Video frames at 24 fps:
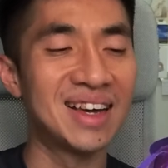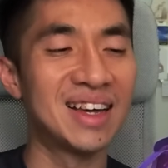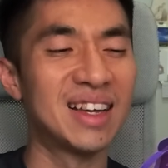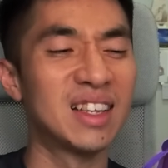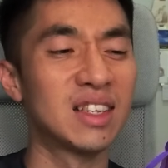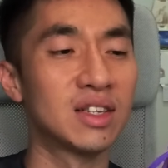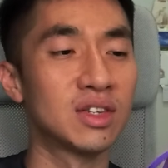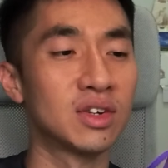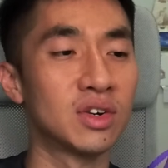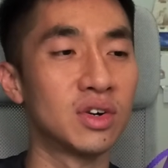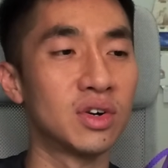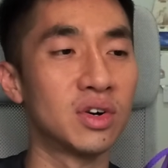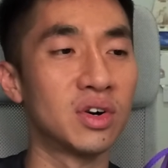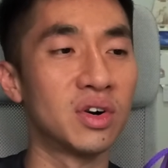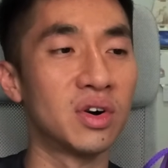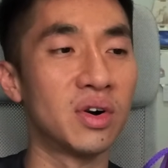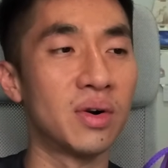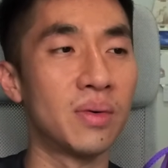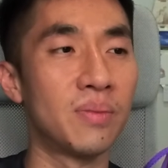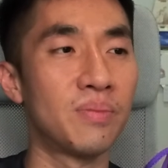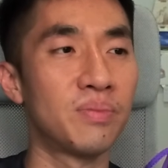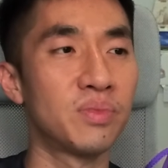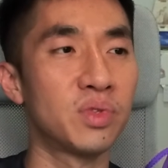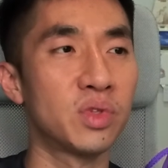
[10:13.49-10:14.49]

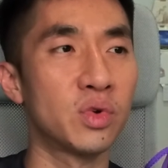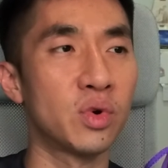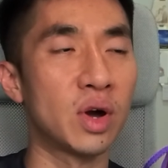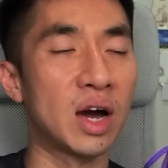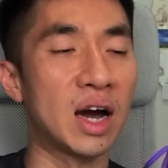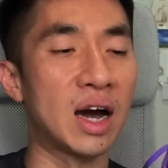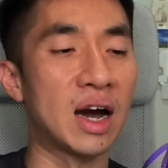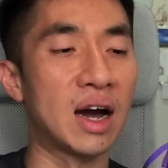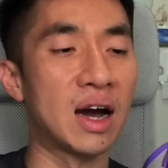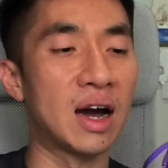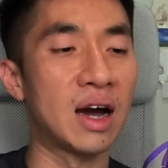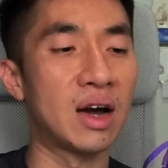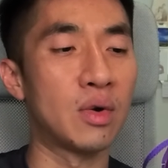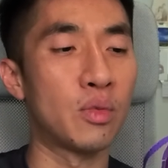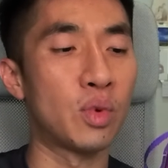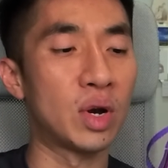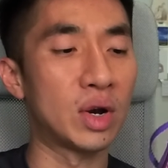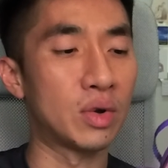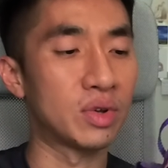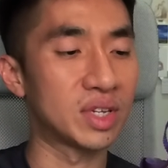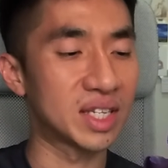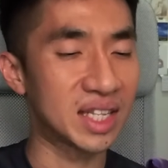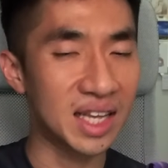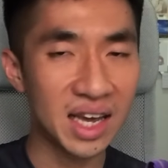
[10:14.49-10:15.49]
So when I
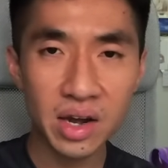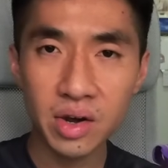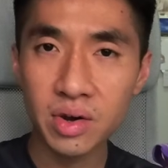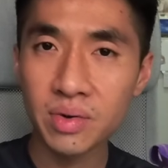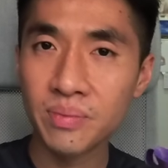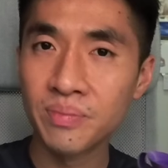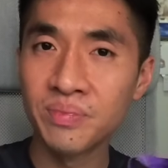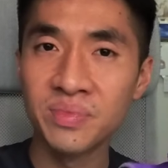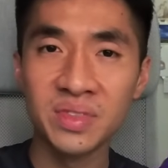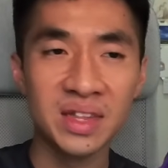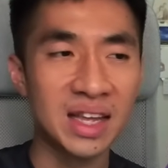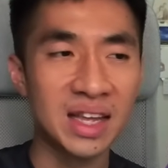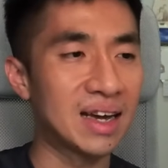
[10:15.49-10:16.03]
was there,